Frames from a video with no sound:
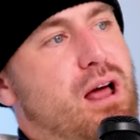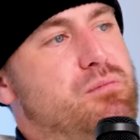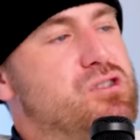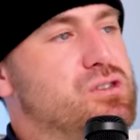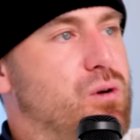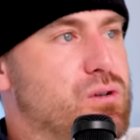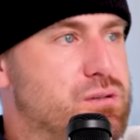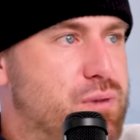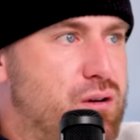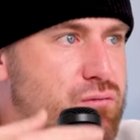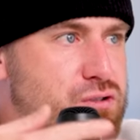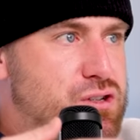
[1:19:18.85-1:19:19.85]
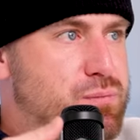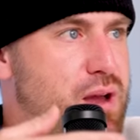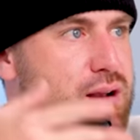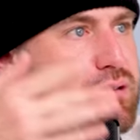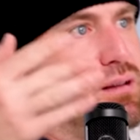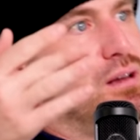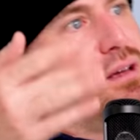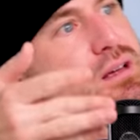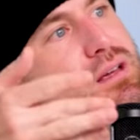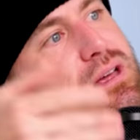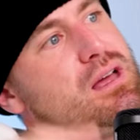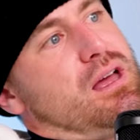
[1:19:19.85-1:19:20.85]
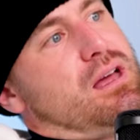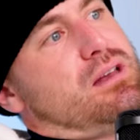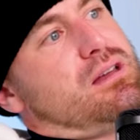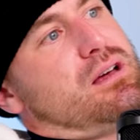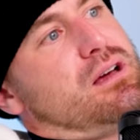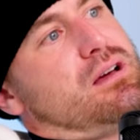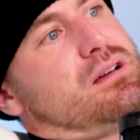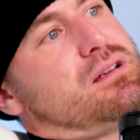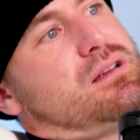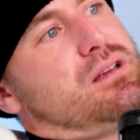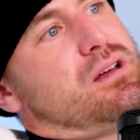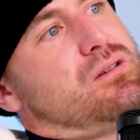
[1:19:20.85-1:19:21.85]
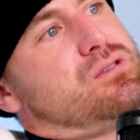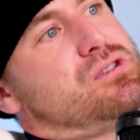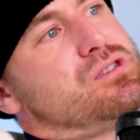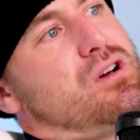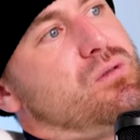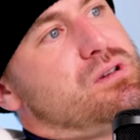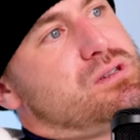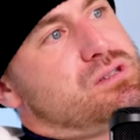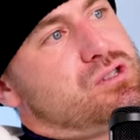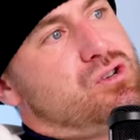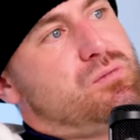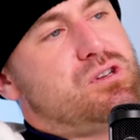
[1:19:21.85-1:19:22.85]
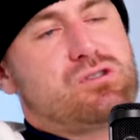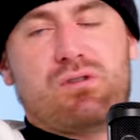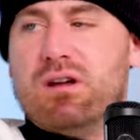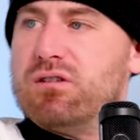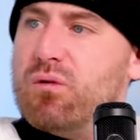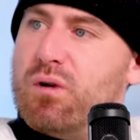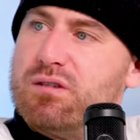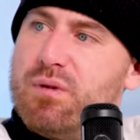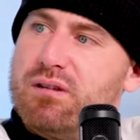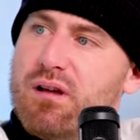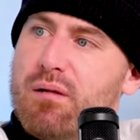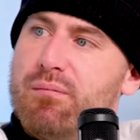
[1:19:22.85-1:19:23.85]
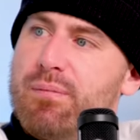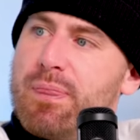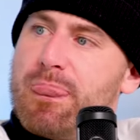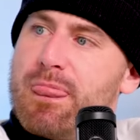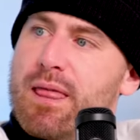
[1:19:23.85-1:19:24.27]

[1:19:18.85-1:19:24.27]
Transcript: But I'm just always about respect, and uh, you know, just always shoot me straight. Don't waste my time.